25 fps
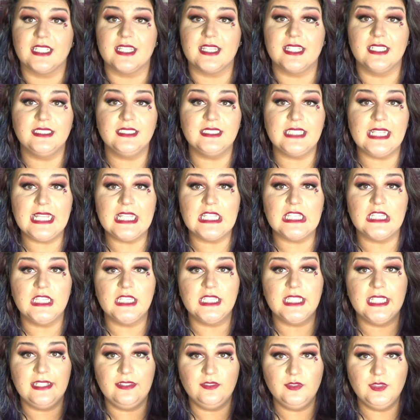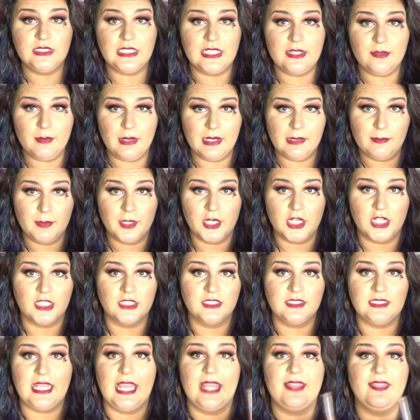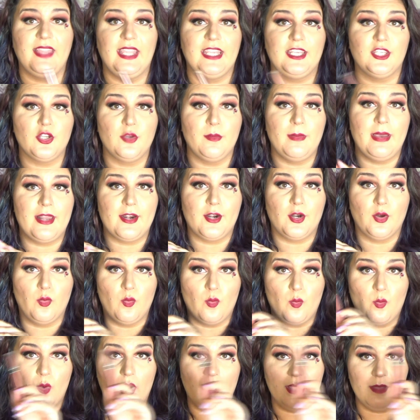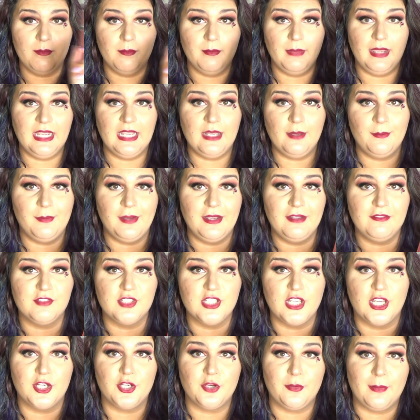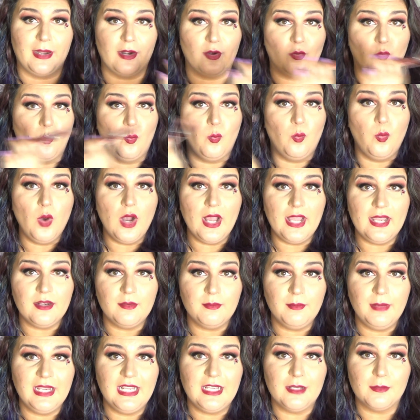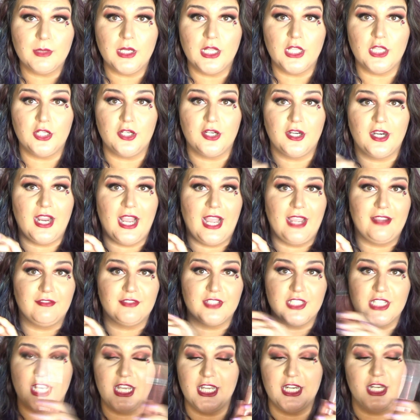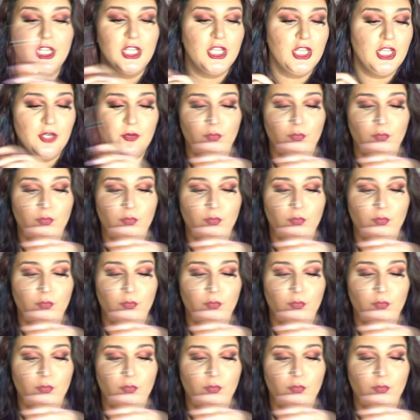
This like lives in my purse, and like no matter what makeup I've done, no matter what makeup color I've done,